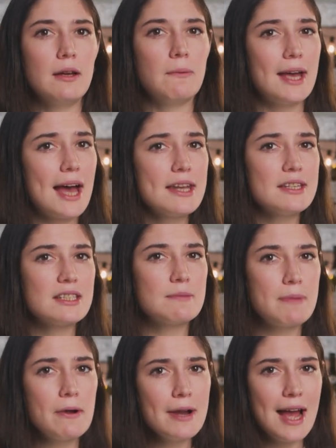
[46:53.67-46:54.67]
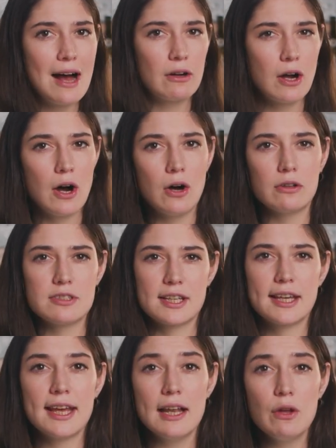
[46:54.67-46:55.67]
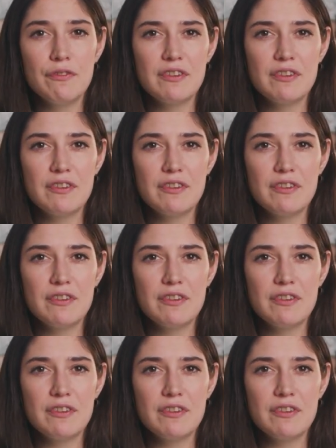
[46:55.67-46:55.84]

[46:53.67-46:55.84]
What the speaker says: we add spirit alcohol to kill off